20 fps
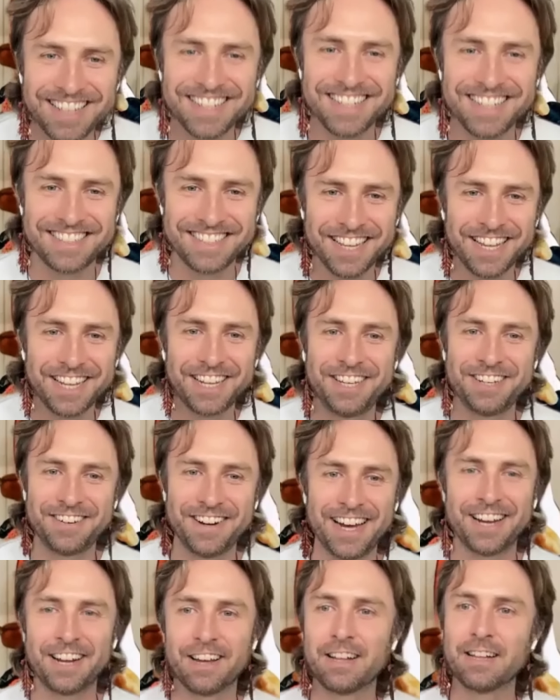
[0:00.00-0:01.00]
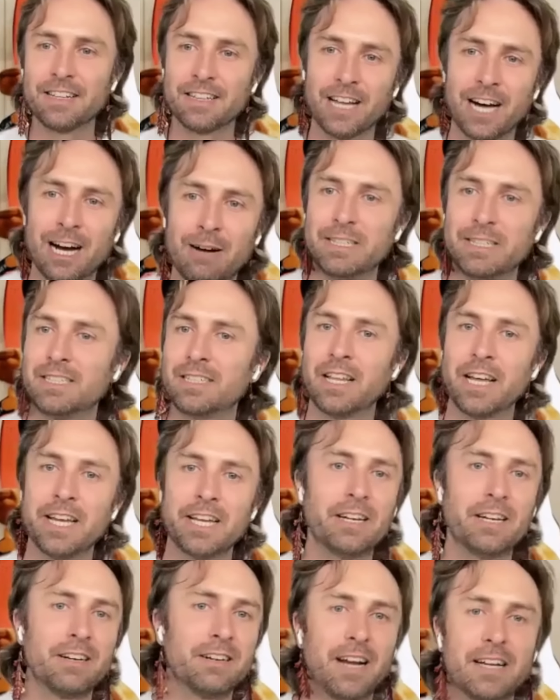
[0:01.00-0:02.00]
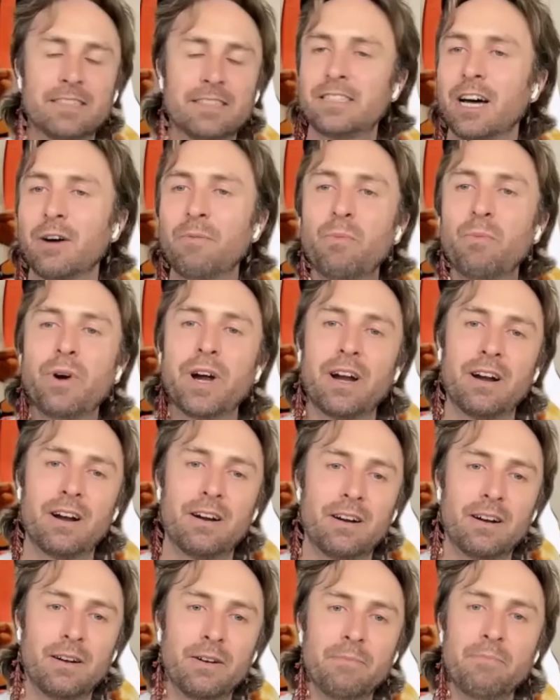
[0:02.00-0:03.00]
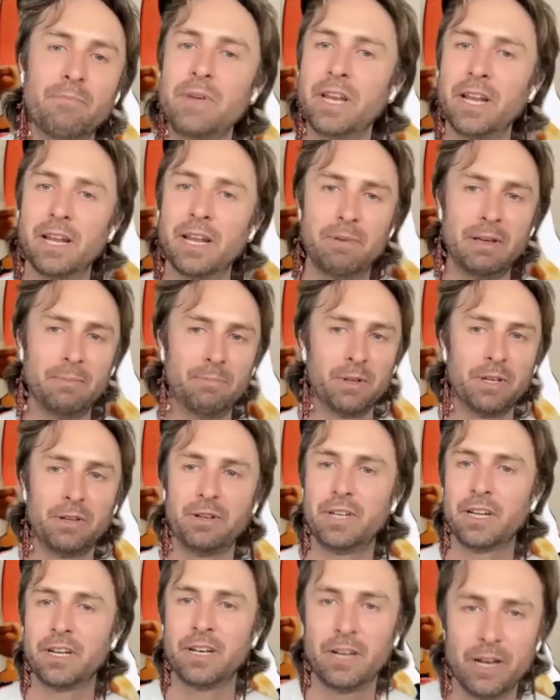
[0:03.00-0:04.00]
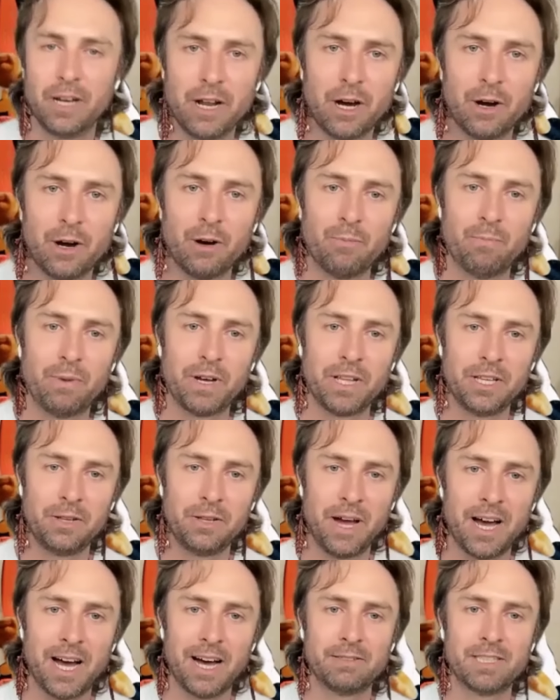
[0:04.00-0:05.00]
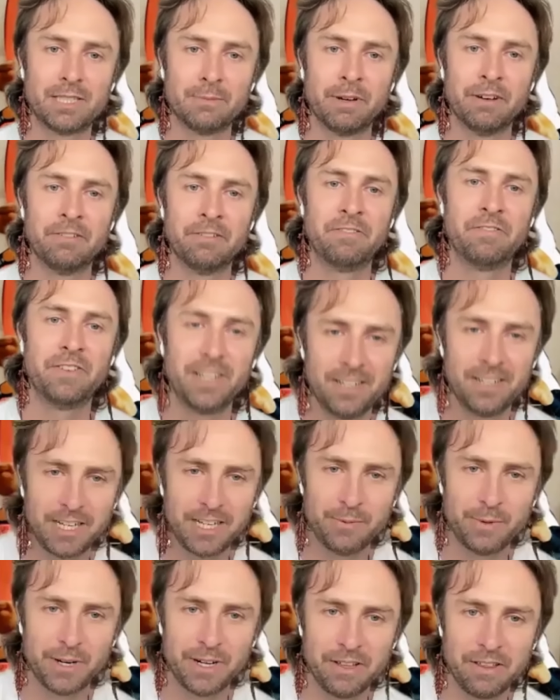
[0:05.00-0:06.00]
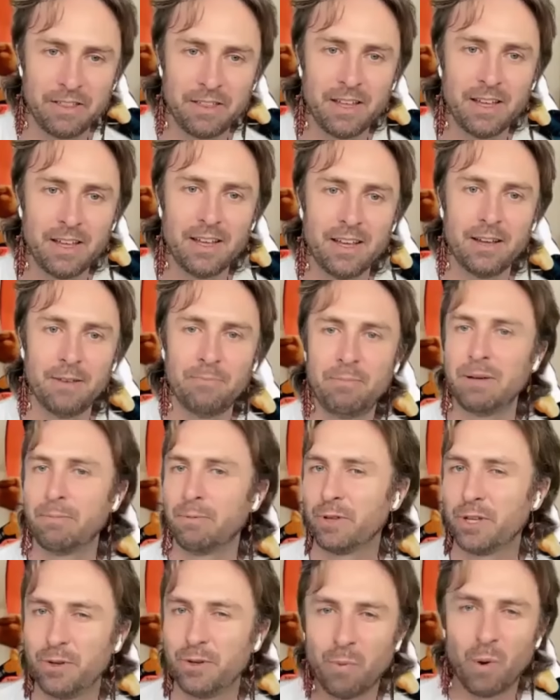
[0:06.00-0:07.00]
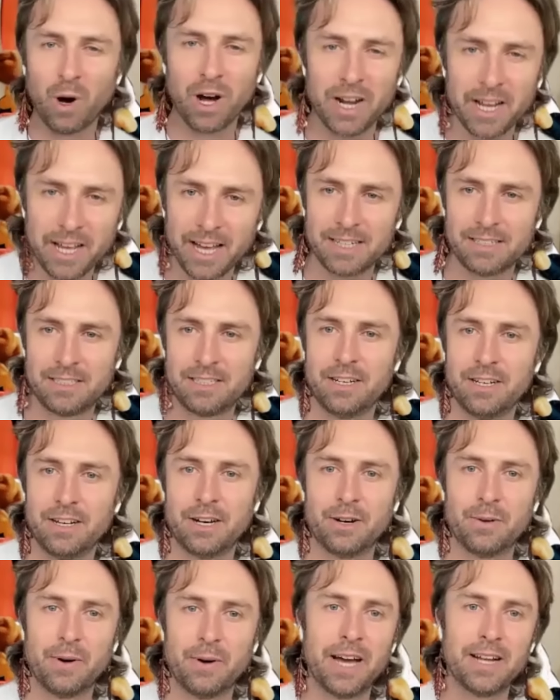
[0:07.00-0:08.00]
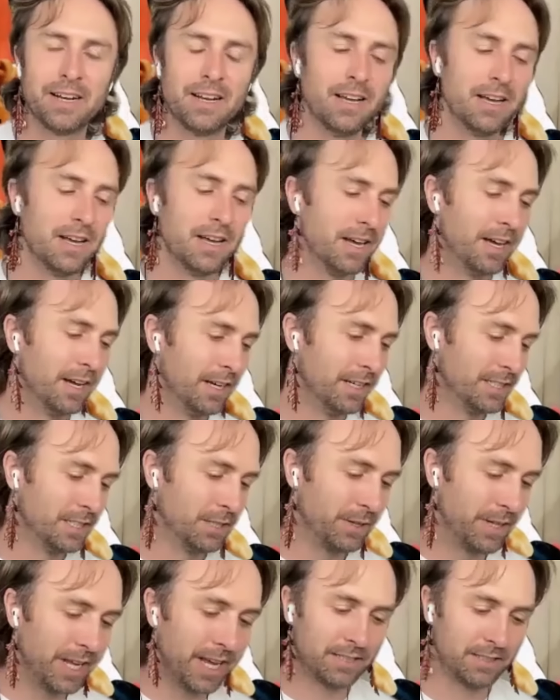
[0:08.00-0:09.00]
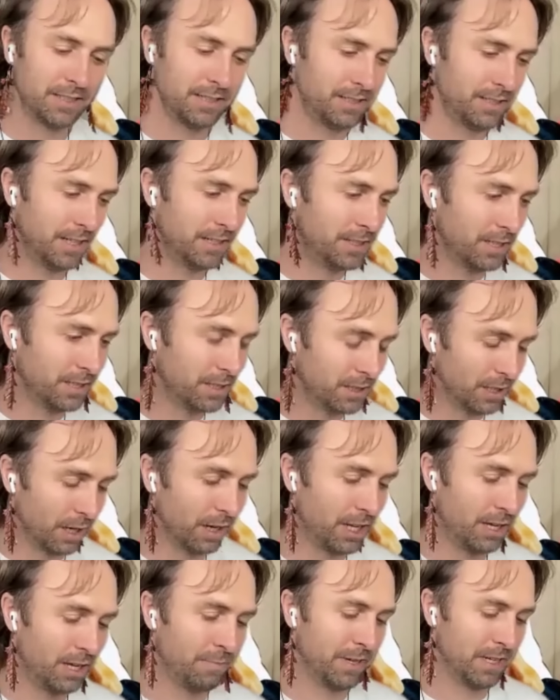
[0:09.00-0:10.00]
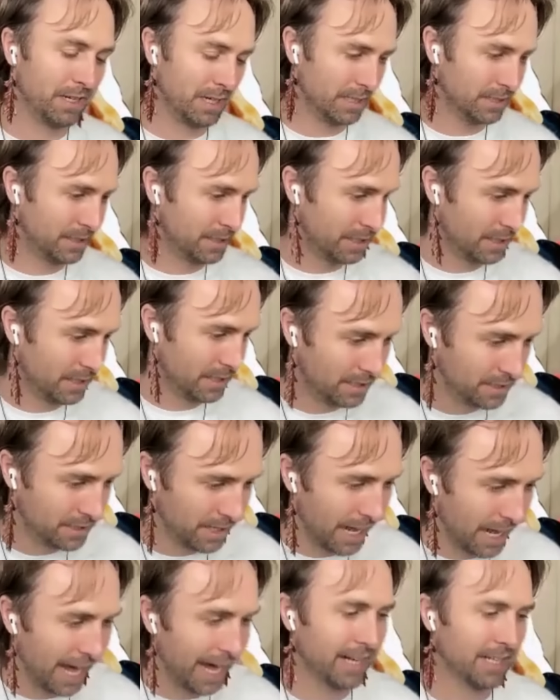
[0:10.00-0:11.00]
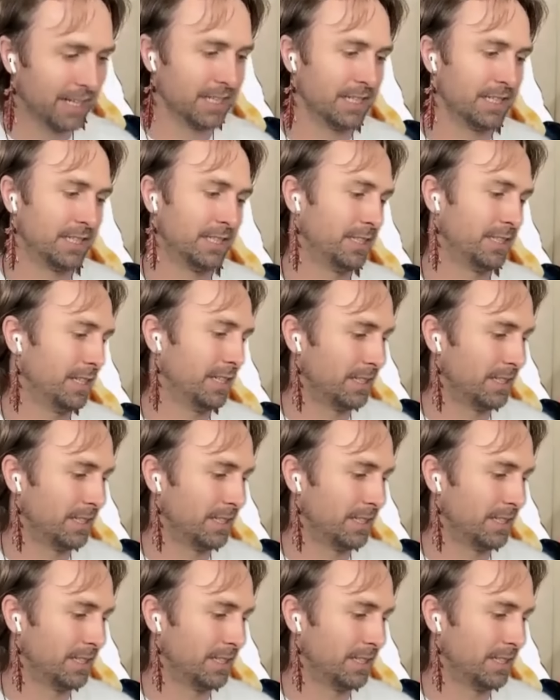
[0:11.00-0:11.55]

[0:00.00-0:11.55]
It's like you're at a club. It's like you're somewhere meeting people you didn't know, but you have some affinity with, people you want to get to know. And so, yes, it's a document. It's an atlas.